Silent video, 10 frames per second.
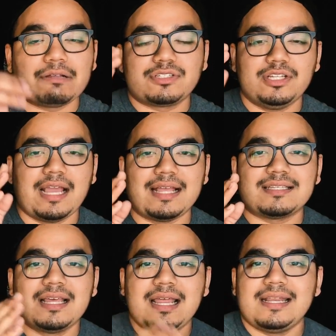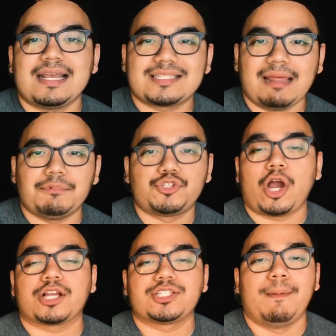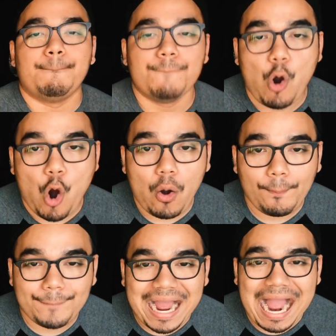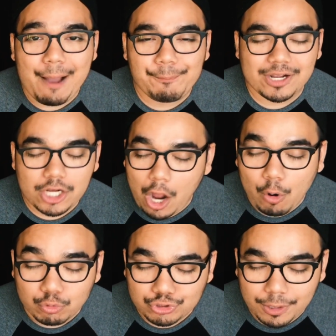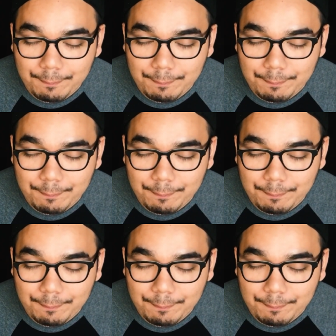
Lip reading: I'll see you guys next time to talk some more pop culture,